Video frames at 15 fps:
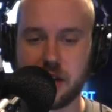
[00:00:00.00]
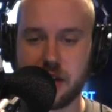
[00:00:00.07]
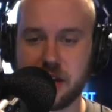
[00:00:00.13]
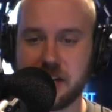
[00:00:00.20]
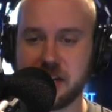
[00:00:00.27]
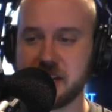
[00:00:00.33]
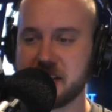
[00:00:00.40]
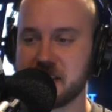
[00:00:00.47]

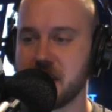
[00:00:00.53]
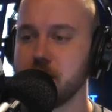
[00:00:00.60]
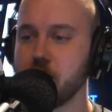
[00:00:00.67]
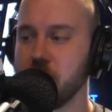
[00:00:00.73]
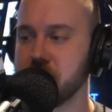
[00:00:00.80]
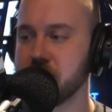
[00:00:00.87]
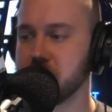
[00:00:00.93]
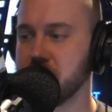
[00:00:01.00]
and you can see
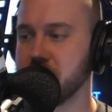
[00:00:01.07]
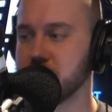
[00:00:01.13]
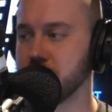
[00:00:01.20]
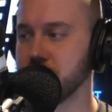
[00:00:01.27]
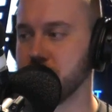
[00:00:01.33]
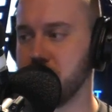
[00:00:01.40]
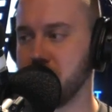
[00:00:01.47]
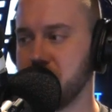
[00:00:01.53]
why the Giants
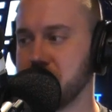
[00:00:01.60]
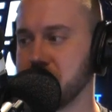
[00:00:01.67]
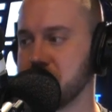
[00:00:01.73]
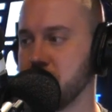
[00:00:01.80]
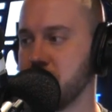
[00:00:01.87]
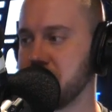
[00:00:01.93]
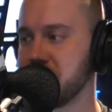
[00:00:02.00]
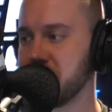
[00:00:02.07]
wouldn't want to lose
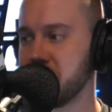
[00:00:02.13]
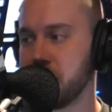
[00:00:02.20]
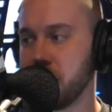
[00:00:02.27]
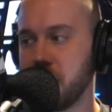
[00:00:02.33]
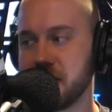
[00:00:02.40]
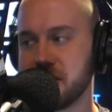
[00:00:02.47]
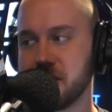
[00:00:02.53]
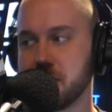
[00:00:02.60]
him. I think in an
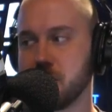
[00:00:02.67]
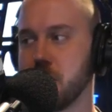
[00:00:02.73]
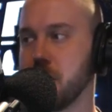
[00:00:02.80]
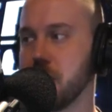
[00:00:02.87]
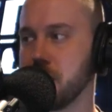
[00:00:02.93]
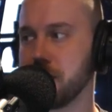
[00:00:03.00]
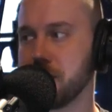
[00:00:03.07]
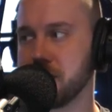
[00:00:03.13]
ideal
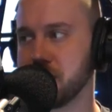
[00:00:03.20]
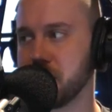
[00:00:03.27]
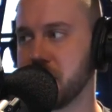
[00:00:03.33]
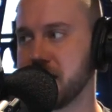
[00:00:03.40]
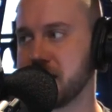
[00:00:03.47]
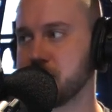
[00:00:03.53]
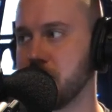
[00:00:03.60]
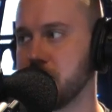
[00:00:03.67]
world, the
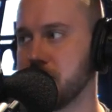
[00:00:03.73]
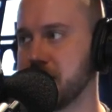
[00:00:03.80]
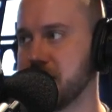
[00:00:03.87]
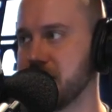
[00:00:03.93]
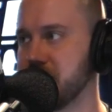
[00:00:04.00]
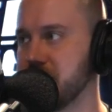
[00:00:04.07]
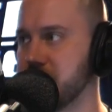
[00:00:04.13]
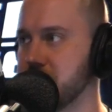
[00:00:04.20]
Giants
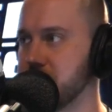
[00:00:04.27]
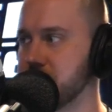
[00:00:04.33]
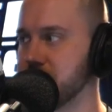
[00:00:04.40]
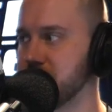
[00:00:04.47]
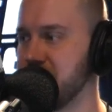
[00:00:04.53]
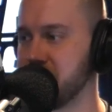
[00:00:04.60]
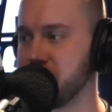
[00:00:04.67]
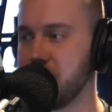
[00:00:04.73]
probably
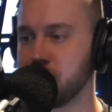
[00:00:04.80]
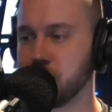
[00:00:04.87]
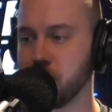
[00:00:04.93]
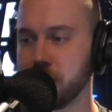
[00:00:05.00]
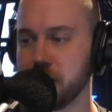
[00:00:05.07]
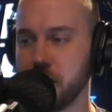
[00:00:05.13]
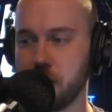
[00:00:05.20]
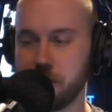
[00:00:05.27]
they grab
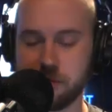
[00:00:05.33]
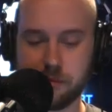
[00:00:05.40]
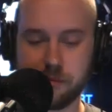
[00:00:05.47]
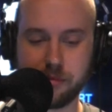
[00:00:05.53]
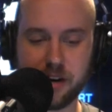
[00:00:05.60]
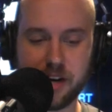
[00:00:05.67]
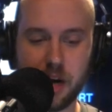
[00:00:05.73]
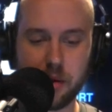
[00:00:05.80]
Rory Lobb from
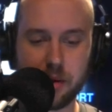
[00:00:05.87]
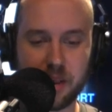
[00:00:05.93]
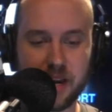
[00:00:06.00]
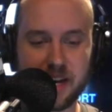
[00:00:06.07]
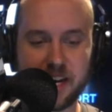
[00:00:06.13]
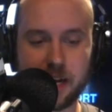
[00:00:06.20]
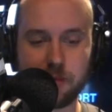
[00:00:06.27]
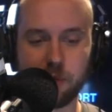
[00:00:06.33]
Freo and
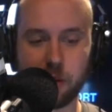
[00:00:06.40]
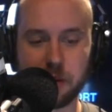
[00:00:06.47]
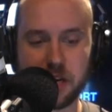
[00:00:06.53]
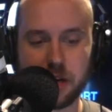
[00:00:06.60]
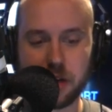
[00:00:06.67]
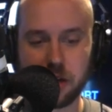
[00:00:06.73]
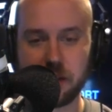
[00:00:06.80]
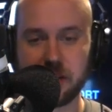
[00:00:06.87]
they keep Bobby
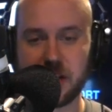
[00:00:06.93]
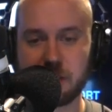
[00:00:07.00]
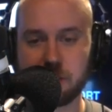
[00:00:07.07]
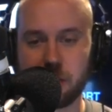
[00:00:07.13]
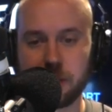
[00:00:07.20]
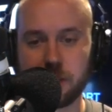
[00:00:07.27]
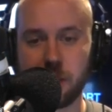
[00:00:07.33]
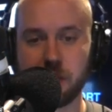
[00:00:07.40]
Hill. I think that's
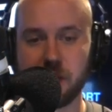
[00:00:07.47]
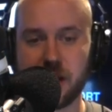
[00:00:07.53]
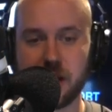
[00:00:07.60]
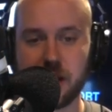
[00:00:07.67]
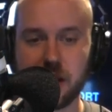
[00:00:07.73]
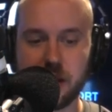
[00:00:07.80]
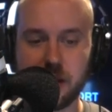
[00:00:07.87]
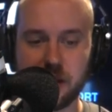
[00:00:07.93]
probably what
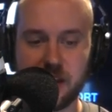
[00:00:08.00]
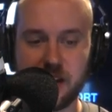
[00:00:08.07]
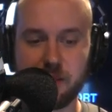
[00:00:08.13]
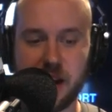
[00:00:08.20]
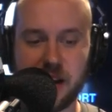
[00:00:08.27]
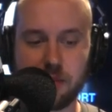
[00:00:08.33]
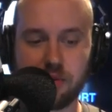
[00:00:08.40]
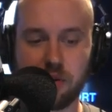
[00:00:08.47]
their their
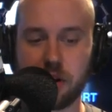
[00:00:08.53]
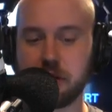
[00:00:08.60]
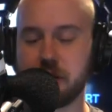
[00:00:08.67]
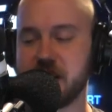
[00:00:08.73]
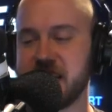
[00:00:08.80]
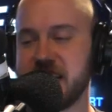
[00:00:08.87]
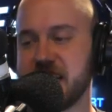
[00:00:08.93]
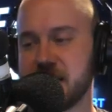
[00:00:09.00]
main
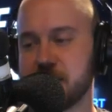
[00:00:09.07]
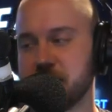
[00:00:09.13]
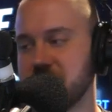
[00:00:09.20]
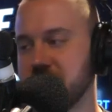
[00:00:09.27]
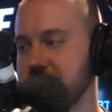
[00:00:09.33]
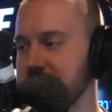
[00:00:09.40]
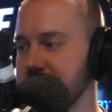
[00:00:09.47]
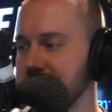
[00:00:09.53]
priority is, but.